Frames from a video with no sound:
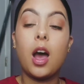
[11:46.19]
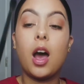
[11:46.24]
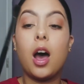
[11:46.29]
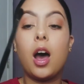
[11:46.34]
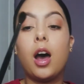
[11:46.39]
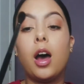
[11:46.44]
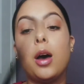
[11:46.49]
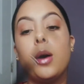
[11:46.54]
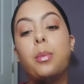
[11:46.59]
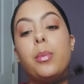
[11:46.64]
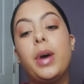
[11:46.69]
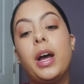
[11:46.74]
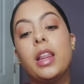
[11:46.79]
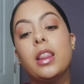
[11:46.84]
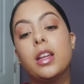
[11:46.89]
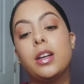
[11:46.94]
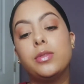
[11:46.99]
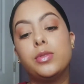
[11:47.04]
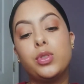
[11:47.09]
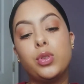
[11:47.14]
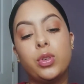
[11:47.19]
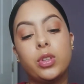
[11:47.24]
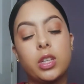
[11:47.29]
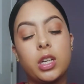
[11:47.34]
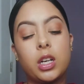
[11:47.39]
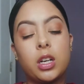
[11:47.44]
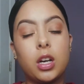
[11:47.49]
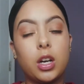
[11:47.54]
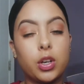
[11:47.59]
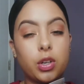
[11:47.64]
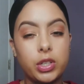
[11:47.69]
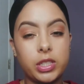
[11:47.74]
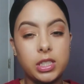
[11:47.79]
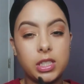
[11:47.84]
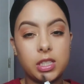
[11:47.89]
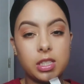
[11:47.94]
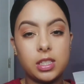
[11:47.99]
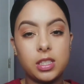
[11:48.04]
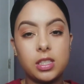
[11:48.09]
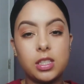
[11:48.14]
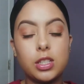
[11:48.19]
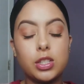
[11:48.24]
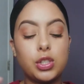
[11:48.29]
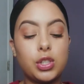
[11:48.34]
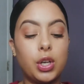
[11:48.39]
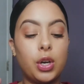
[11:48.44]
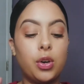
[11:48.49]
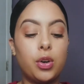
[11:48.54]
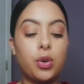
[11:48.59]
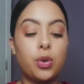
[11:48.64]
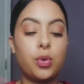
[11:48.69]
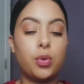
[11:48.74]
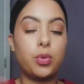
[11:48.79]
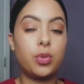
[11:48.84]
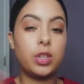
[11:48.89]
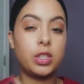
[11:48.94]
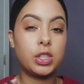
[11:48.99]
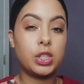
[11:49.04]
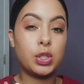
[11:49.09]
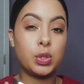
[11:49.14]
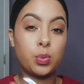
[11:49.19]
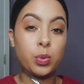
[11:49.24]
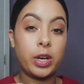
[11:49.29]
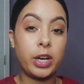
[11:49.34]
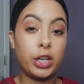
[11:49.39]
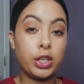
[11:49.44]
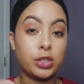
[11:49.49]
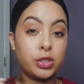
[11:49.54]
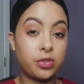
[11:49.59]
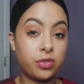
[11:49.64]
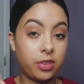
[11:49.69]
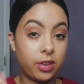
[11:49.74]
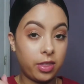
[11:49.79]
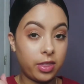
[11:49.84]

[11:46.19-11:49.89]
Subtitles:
I love doing like cut creases, so this is what I use for